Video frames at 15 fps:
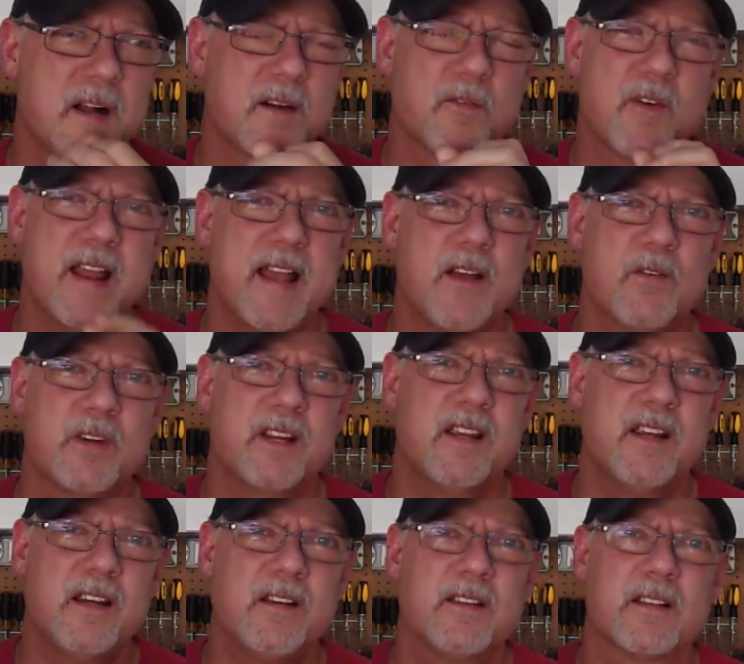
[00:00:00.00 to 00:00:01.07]
But around
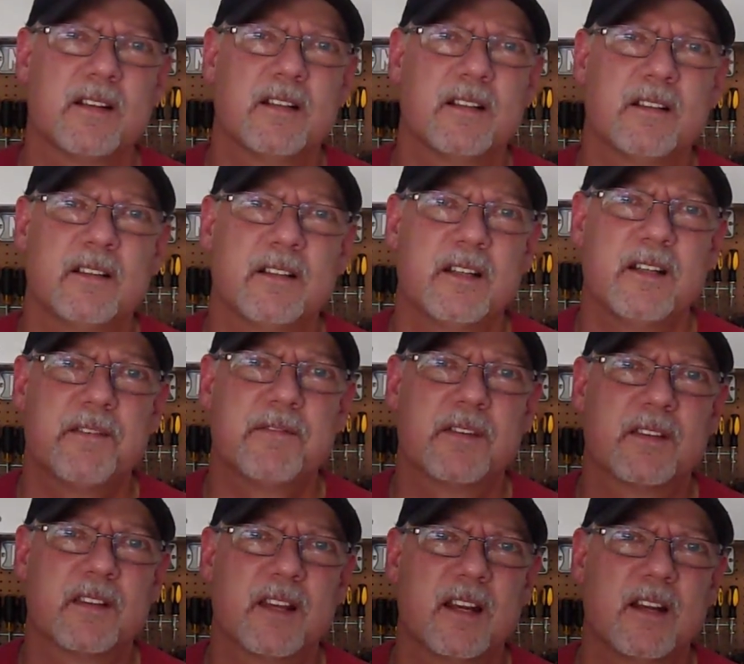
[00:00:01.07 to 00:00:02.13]
here, they're a little
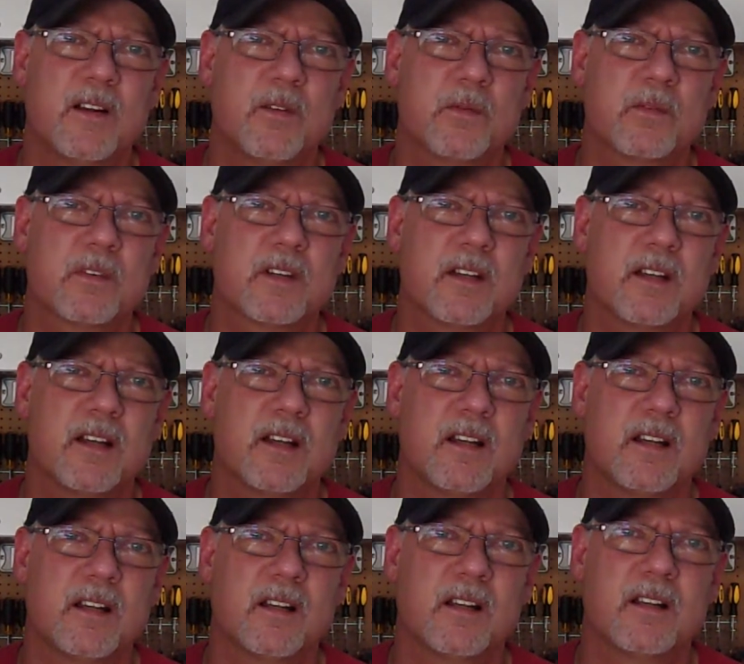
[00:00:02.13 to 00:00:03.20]
different. They don't
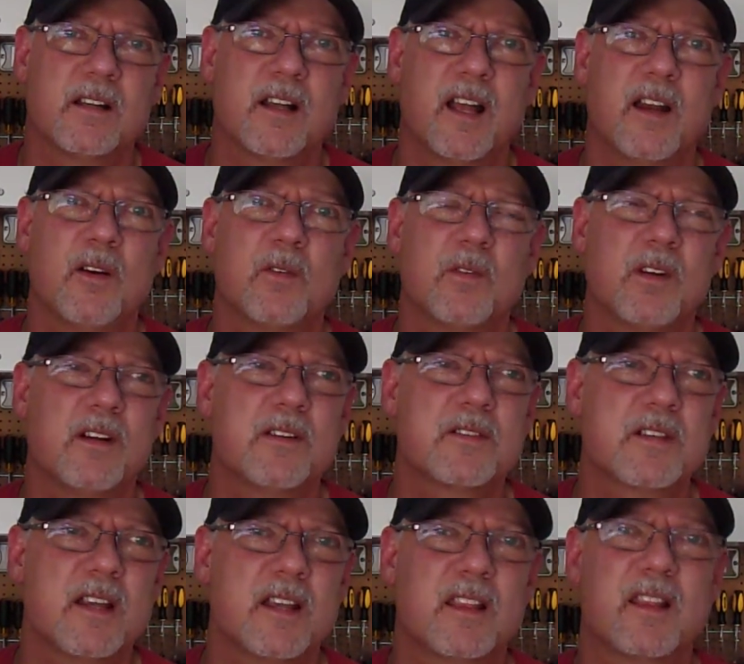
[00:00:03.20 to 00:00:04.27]

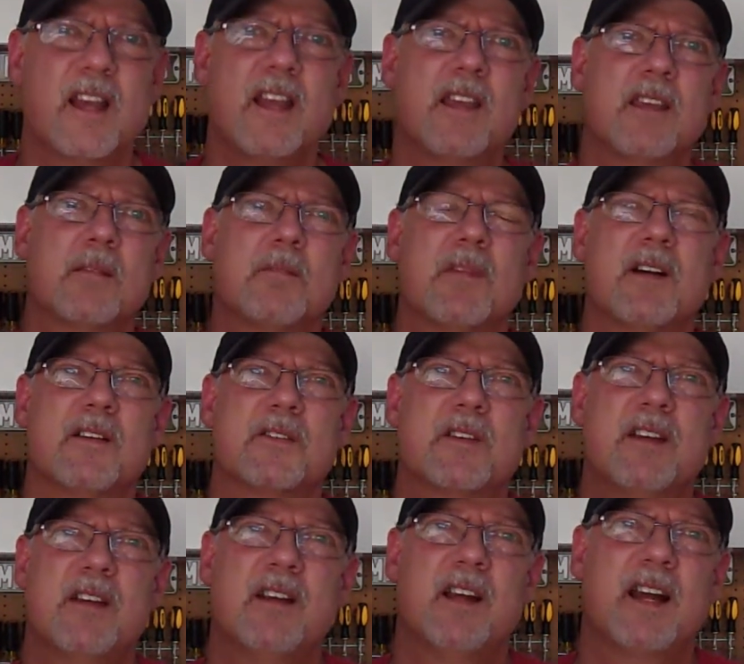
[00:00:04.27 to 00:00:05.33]
really say thank you
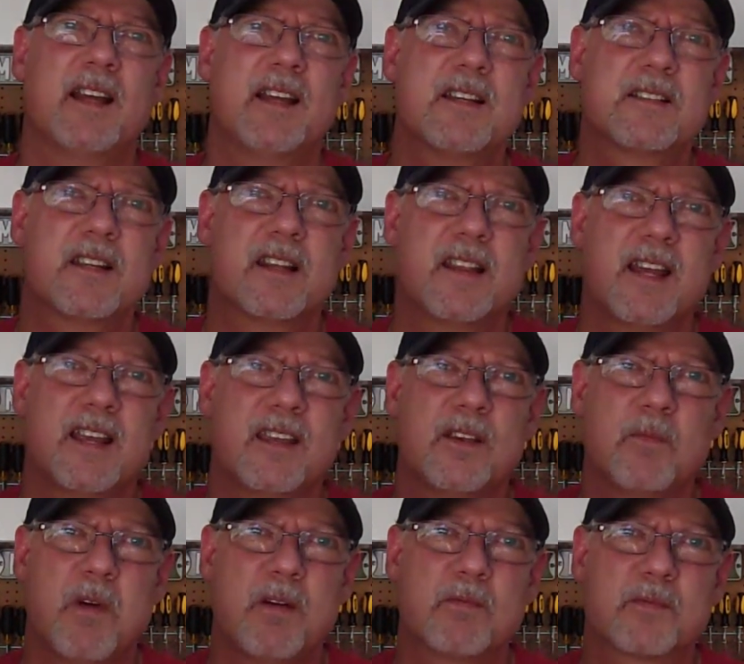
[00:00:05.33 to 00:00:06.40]
much here. I guess they
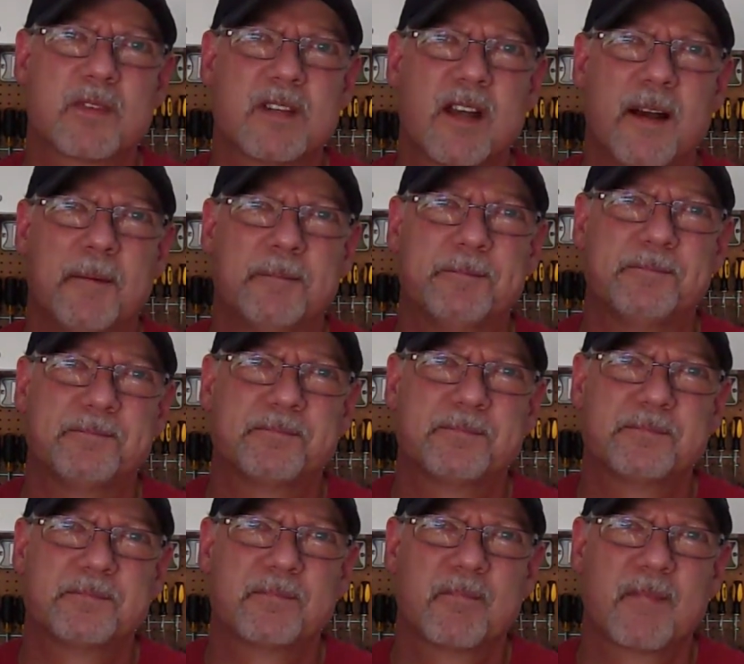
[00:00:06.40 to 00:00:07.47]
think you want some.
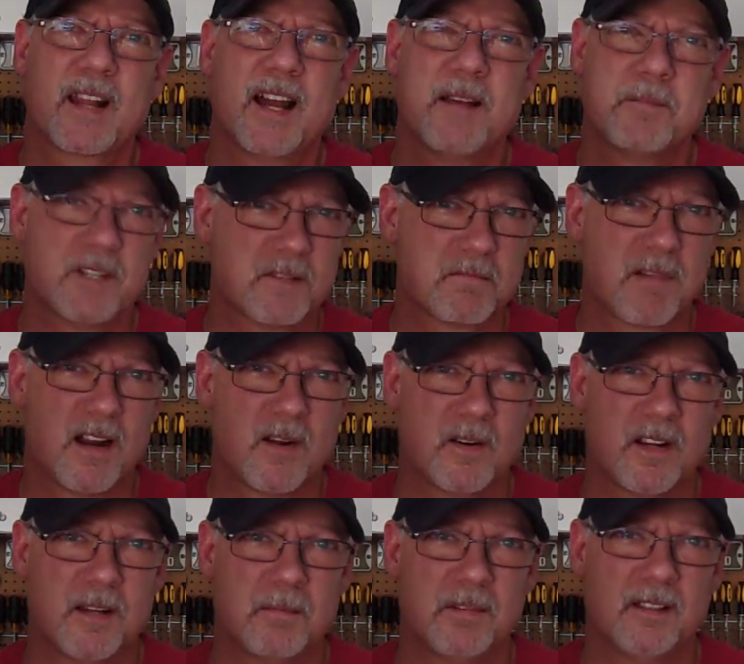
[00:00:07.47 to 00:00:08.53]
I'm just
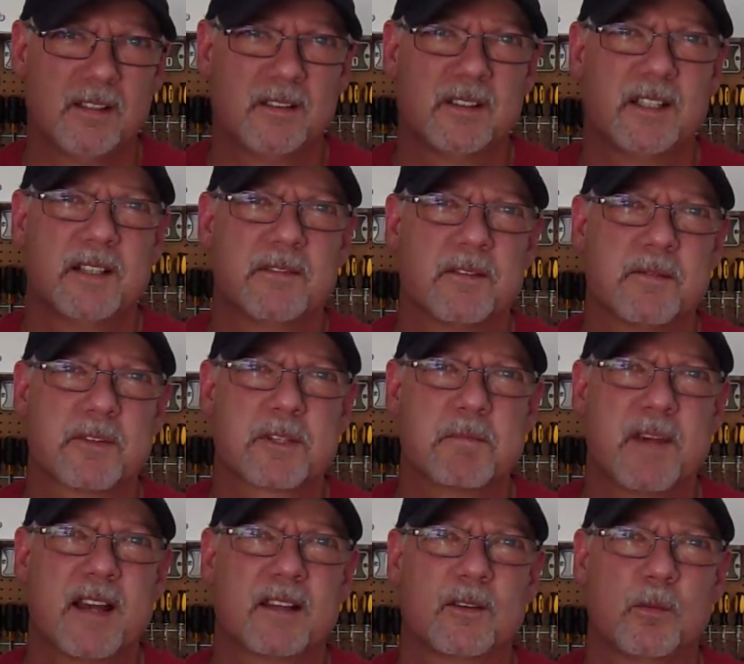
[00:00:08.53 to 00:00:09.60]
brought up a little different.
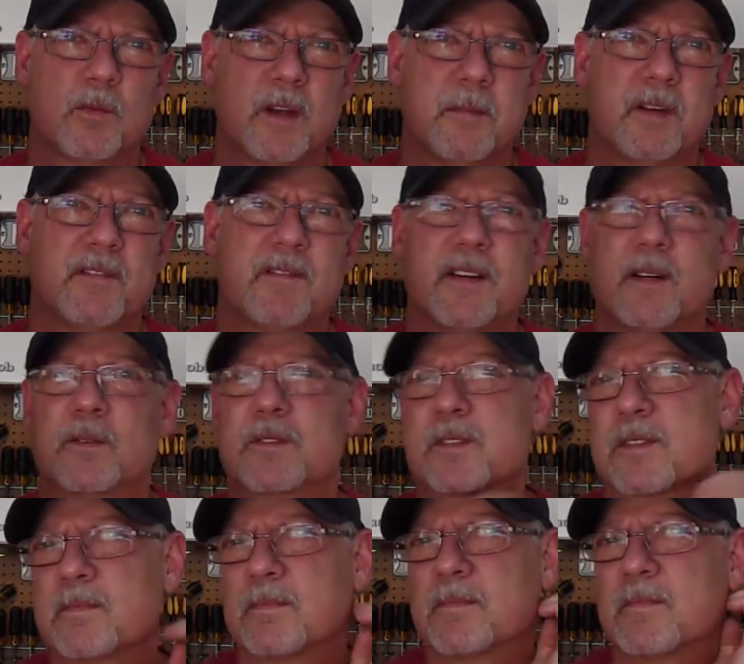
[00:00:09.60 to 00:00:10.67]
Respect the women
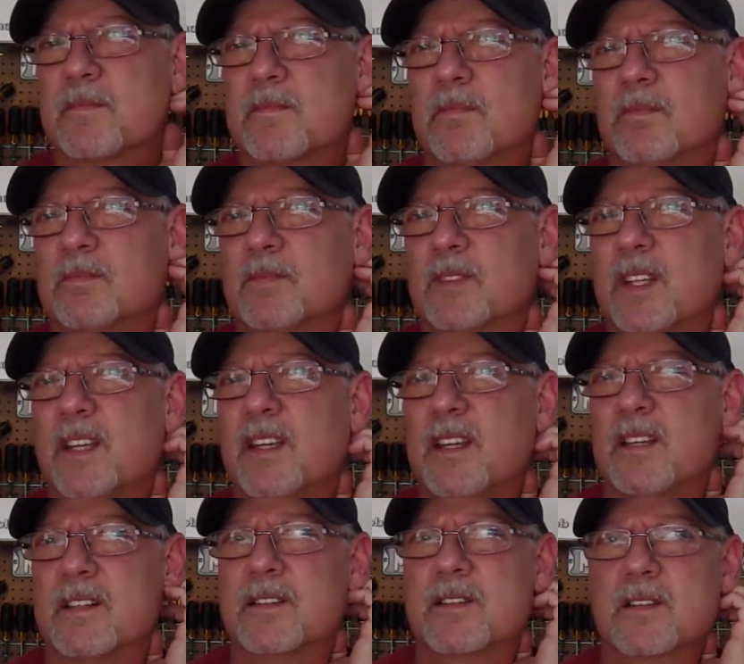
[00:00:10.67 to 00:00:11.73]
folks.
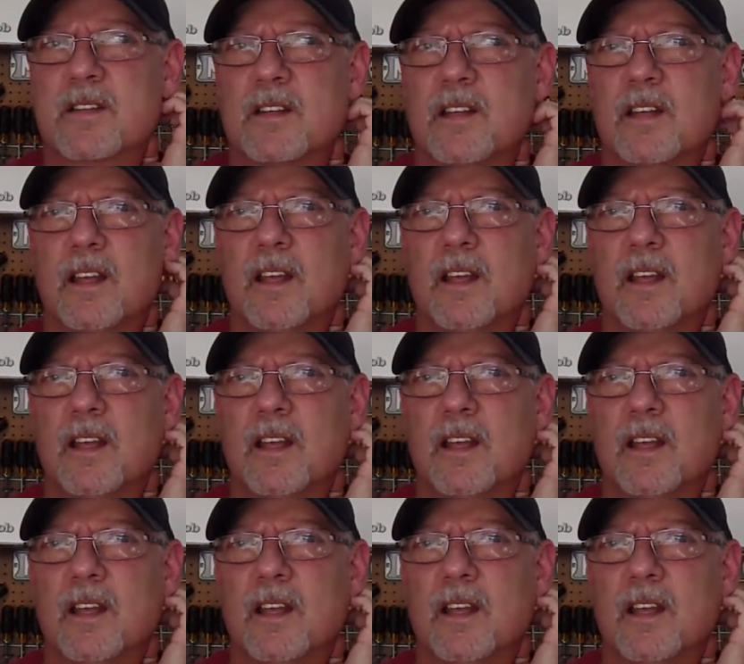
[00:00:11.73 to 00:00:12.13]
Kids.